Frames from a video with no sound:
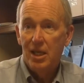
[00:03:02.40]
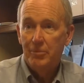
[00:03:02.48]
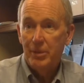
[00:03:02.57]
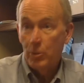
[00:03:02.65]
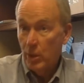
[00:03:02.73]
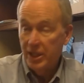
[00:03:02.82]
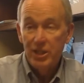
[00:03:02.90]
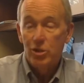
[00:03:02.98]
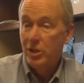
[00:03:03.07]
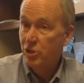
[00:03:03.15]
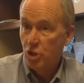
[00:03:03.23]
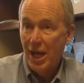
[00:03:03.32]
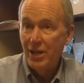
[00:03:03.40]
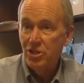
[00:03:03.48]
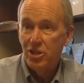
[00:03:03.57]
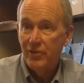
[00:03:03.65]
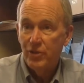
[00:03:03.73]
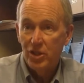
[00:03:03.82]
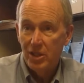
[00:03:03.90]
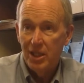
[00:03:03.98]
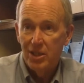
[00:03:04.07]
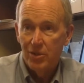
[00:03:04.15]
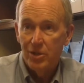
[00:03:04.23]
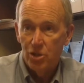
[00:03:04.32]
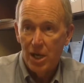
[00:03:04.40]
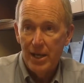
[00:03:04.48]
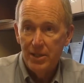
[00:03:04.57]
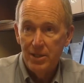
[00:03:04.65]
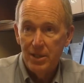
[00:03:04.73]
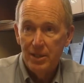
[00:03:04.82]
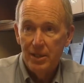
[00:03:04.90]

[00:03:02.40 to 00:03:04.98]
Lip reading: be willing to adjust if you need to adjust,